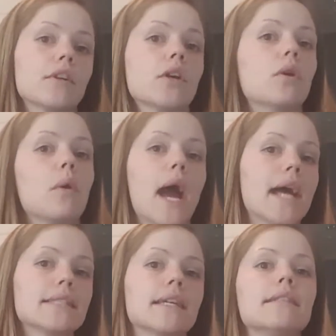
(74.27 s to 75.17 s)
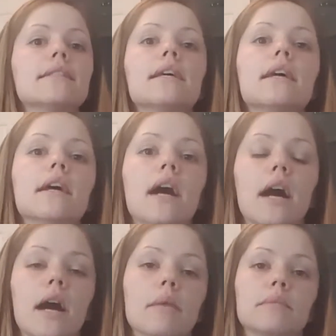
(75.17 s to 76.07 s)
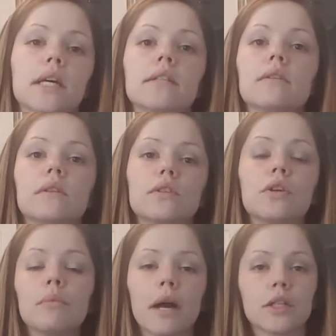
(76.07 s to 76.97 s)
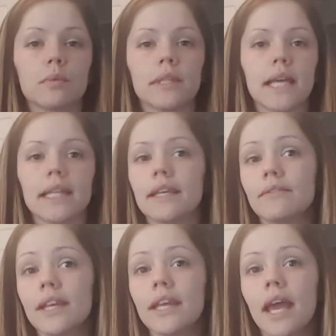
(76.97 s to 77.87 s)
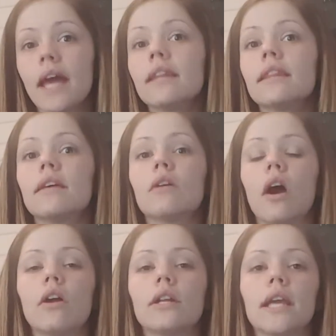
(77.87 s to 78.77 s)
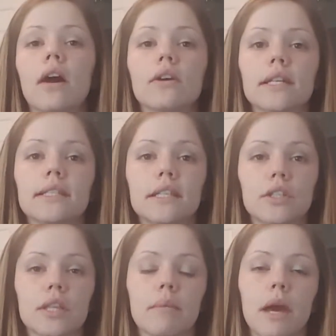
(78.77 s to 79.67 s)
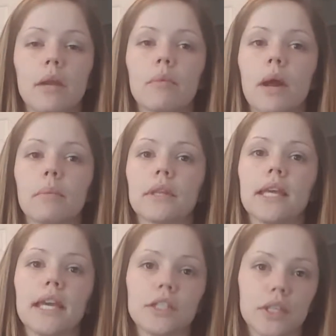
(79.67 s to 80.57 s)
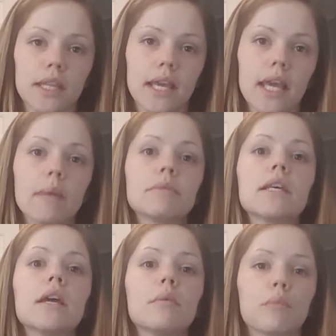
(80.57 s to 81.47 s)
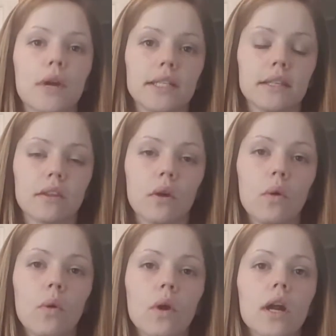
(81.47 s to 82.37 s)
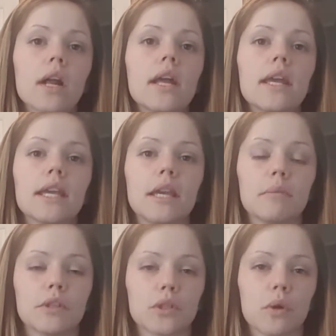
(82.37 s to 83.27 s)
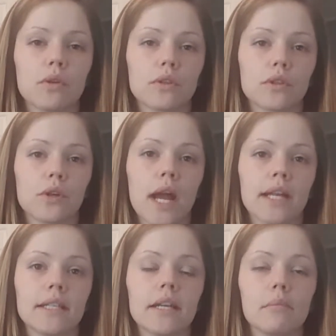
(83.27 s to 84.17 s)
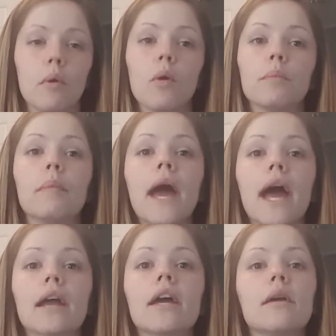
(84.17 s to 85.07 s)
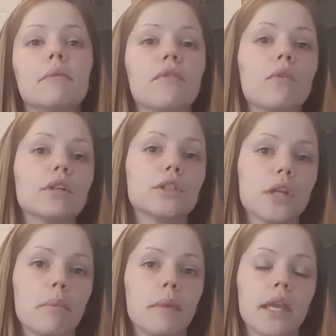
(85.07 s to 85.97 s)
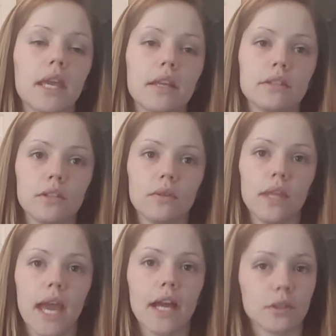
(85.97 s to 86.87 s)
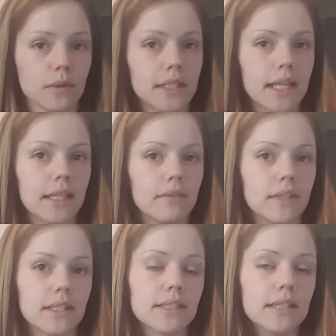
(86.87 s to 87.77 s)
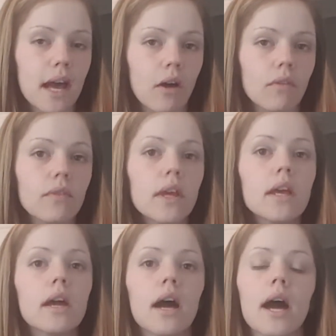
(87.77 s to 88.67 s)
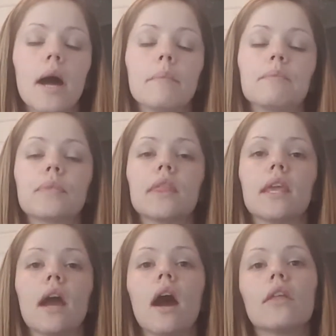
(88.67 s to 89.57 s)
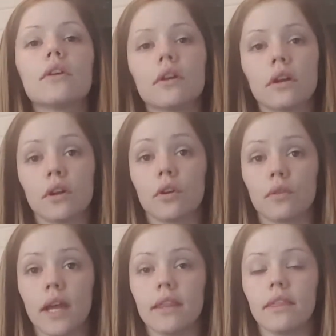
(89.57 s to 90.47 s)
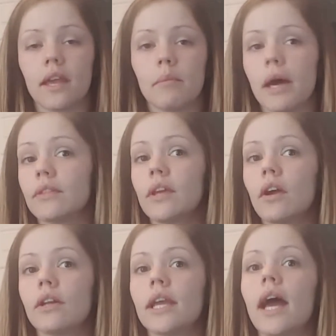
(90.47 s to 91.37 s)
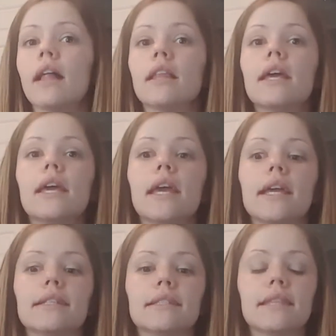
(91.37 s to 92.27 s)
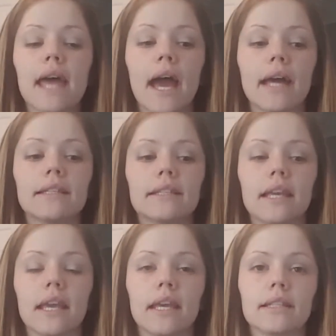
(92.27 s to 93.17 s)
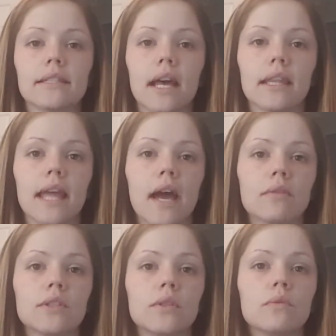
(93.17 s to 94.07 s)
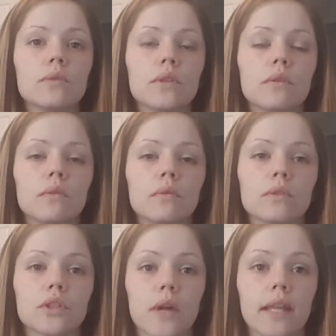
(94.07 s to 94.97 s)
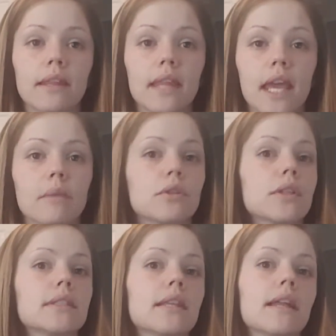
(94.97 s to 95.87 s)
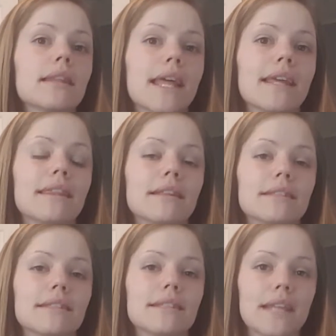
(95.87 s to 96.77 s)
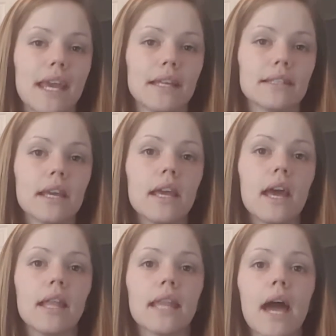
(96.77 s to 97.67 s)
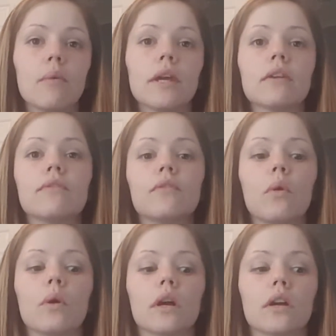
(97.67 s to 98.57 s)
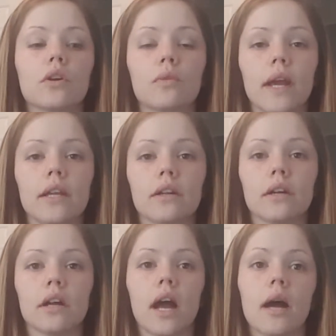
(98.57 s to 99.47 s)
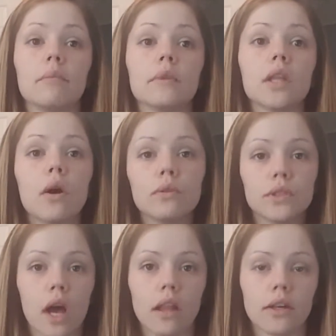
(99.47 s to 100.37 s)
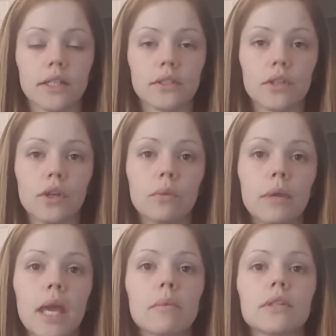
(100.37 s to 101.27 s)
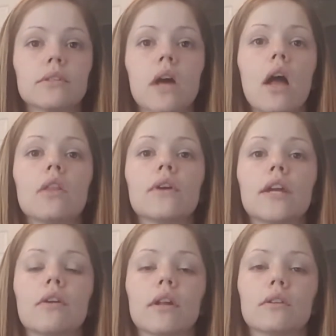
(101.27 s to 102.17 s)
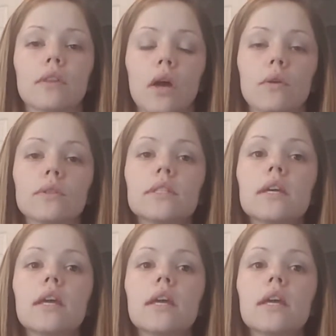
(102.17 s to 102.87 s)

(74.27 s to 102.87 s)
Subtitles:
who hasn't done too much with deadlifting yet. The RDL can teach them how to properly hinge at the hips, brace at the core, keep the shoulders retracted and pulled back before jumping into the actual deadlift itself. The other great thing about the RDL is that it allows you to strengthen the hamstrings in a lengthened state, allowing for greater load tolerance. So you'll be able to tolerate greater loads